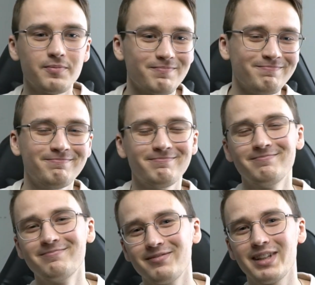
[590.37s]

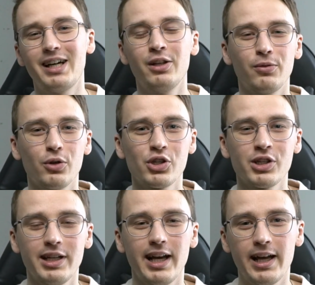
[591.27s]

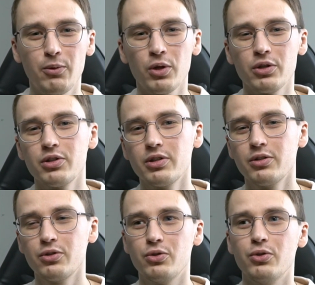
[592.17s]
Unfortunately, I want
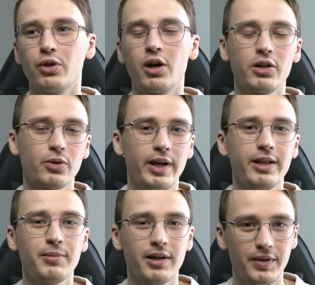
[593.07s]
to color
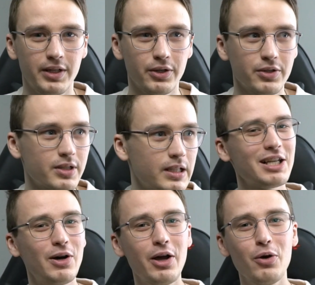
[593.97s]
grade my videos.
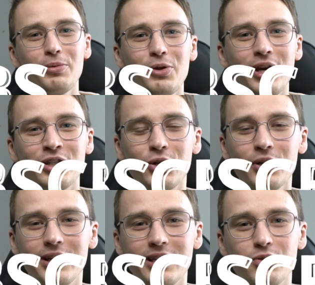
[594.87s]
So I hope you
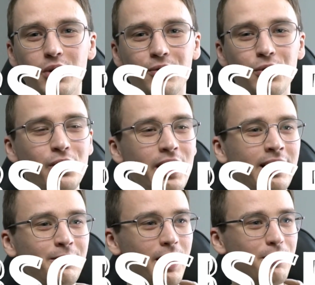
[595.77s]
enjoyed this review
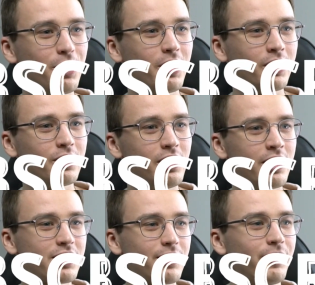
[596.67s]
and maybe you got to
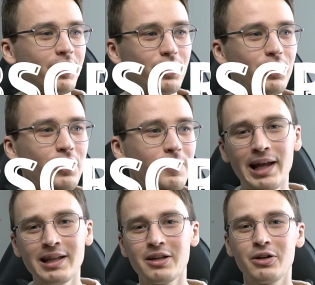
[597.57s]
learn something new.
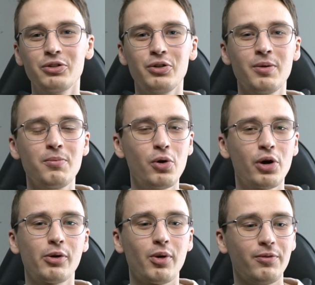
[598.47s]
Planning on doing
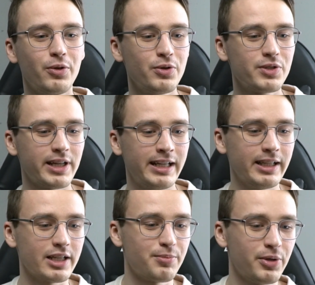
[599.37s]
more reviews and
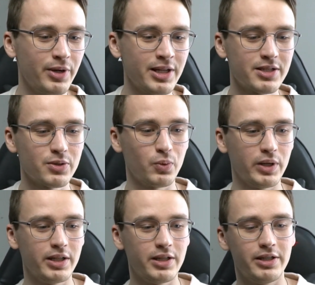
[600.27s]
experience
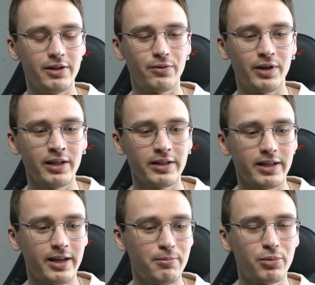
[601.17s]
with different
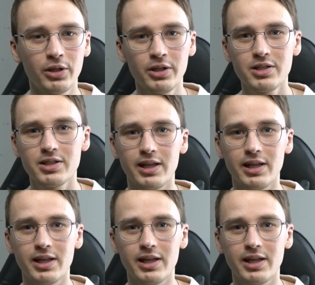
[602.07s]
products.